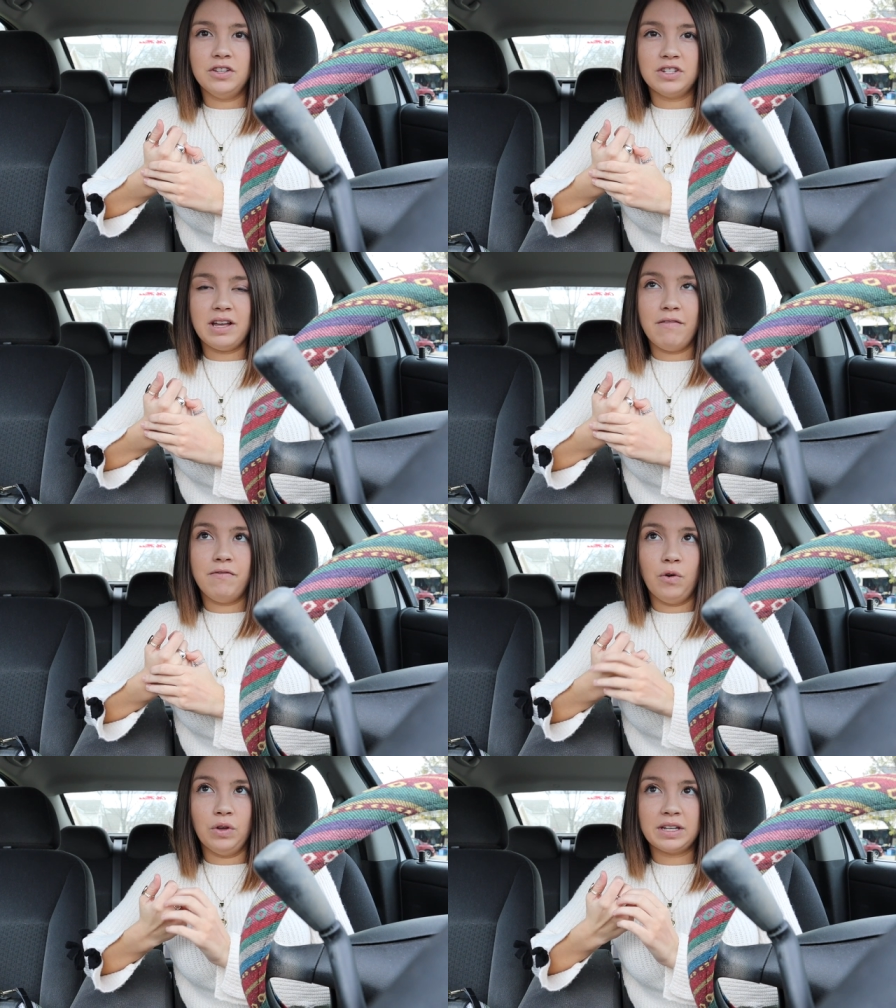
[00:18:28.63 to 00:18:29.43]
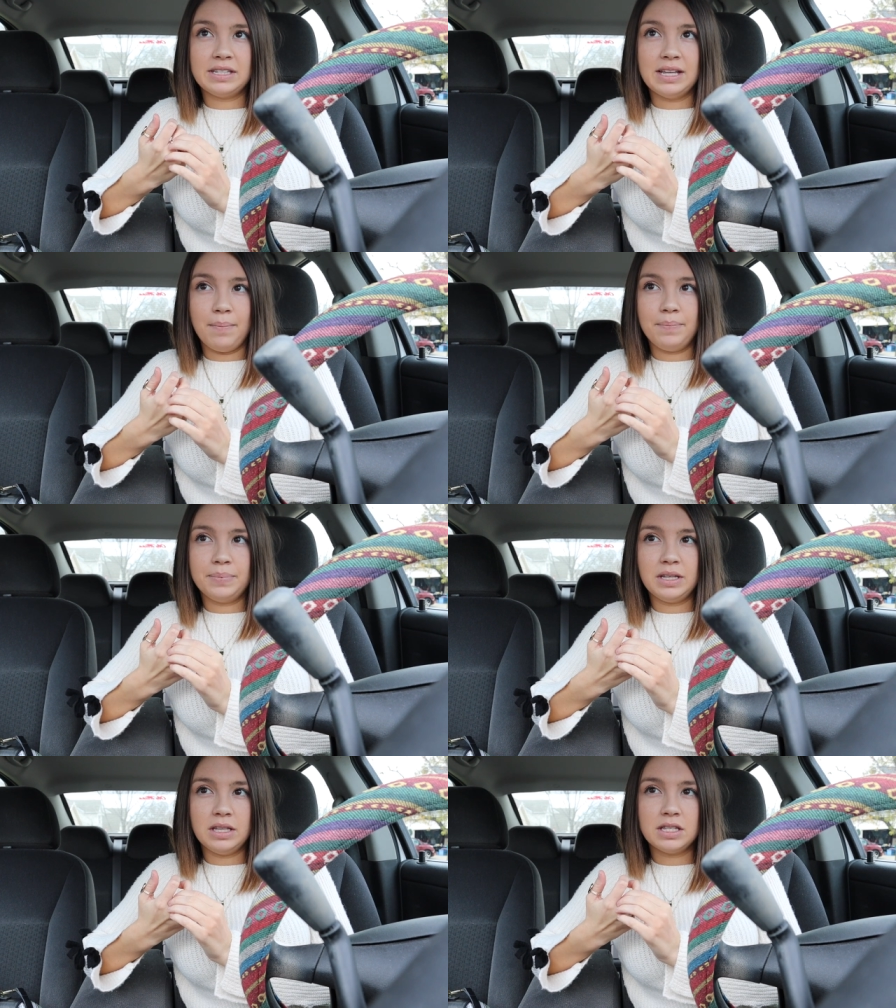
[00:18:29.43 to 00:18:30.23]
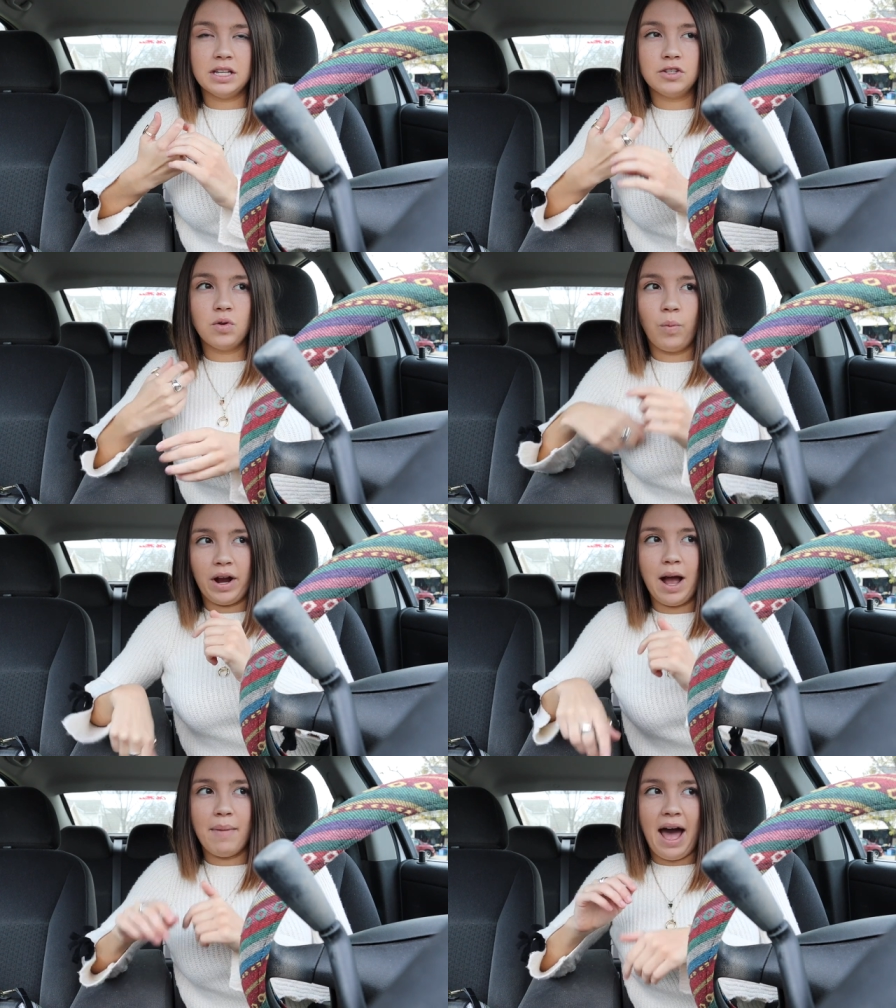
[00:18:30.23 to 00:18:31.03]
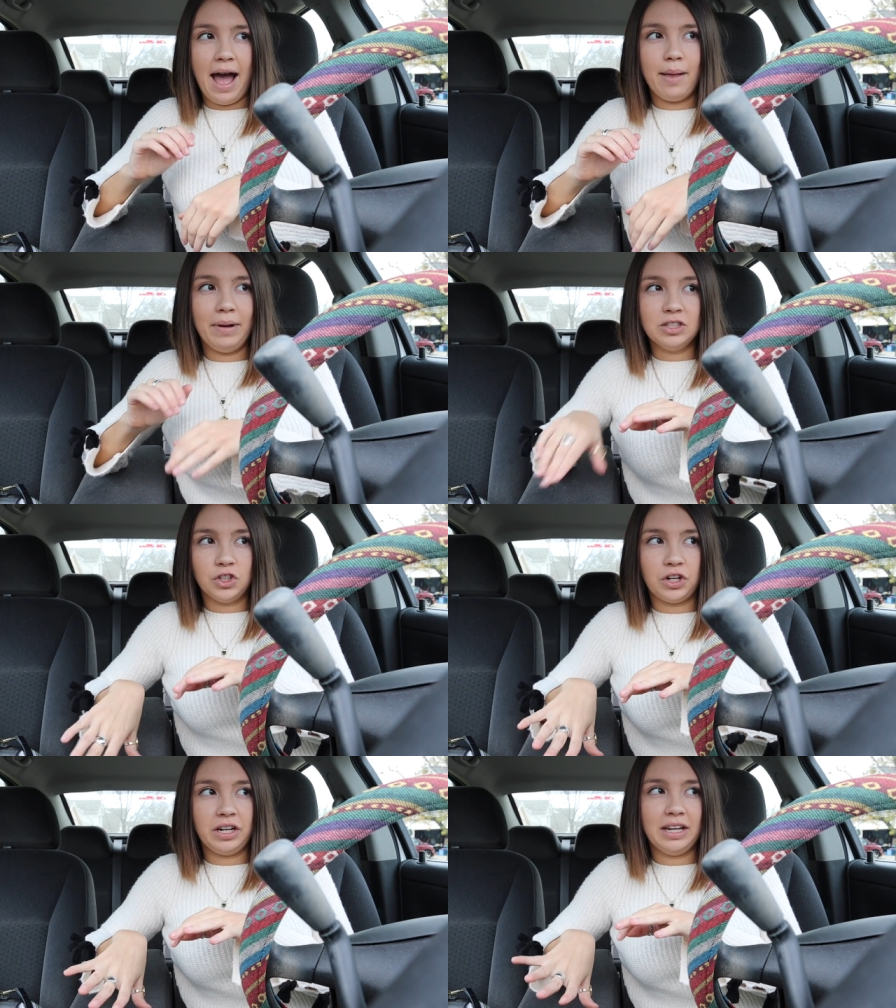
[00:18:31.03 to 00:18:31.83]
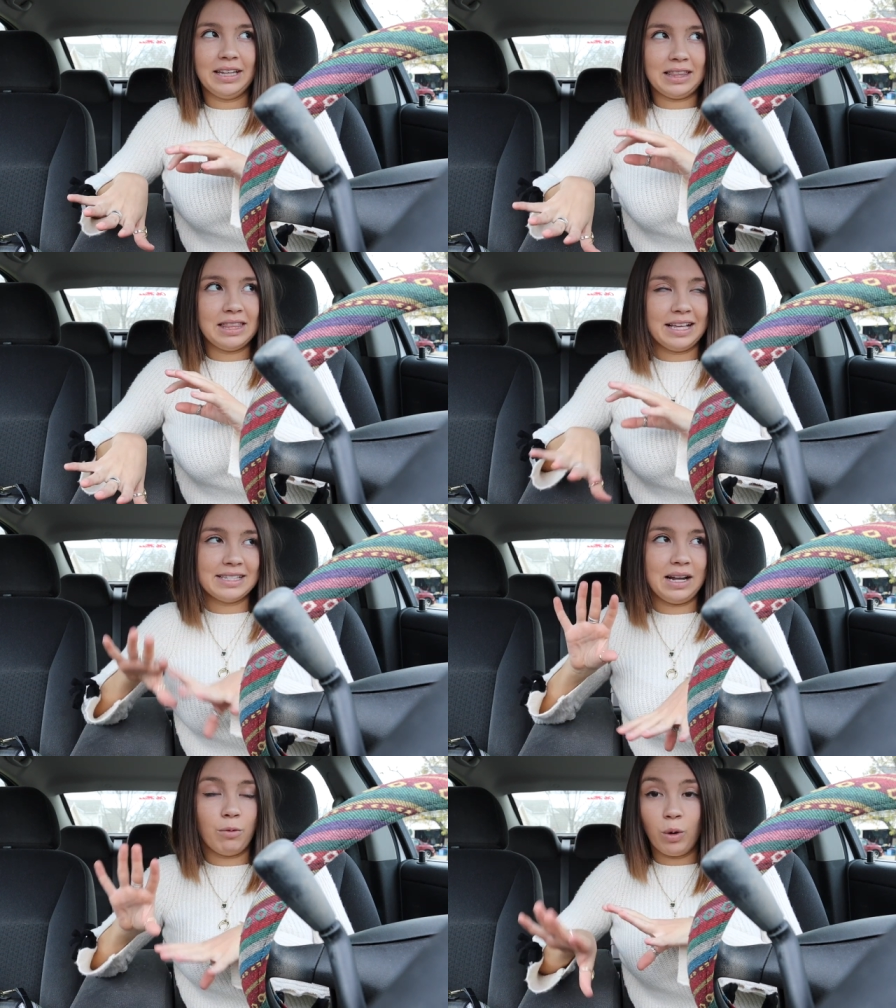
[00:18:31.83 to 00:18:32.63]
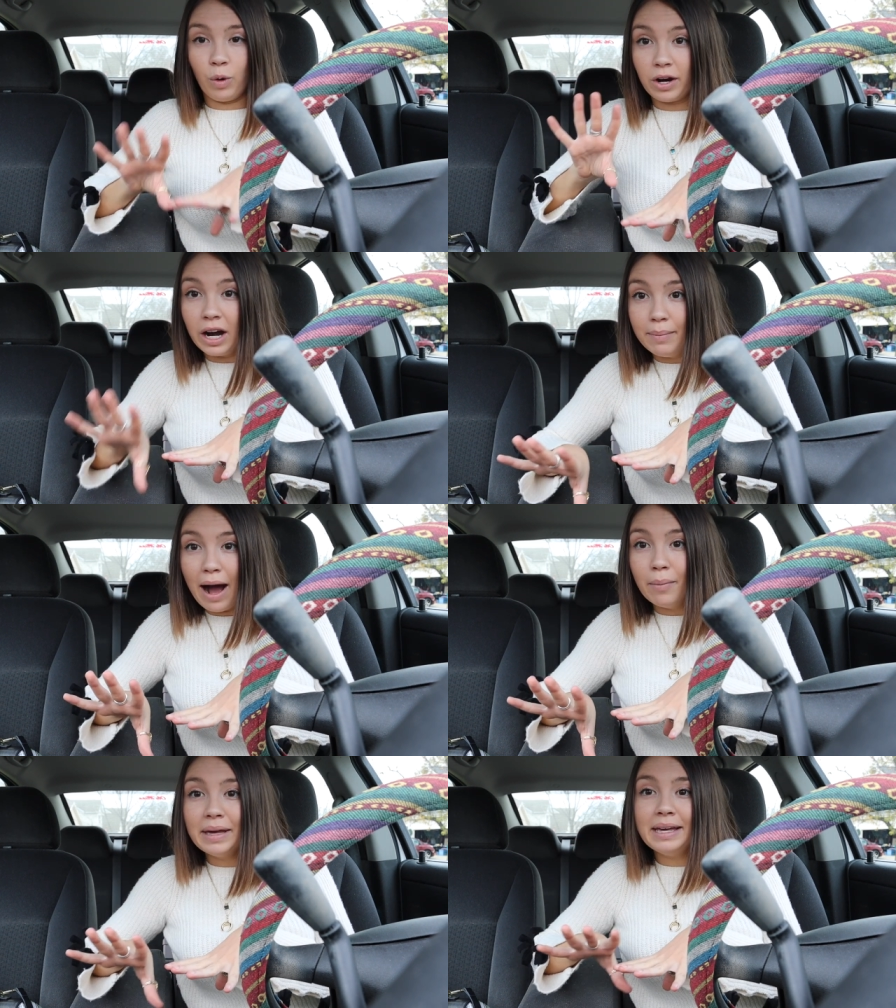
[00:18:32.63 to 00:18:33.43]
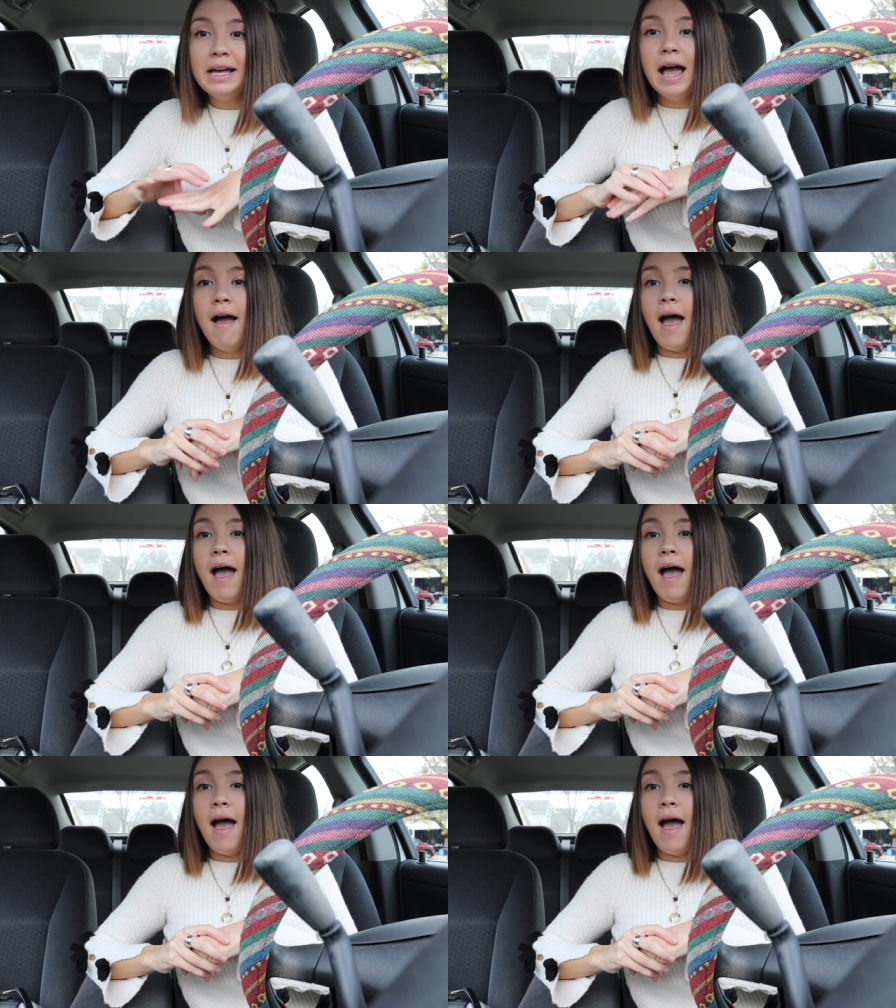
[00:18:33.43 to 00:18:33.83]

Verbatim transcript: just have full accept acceptance as to where I'm at in my journey and like the things that I want to work on about me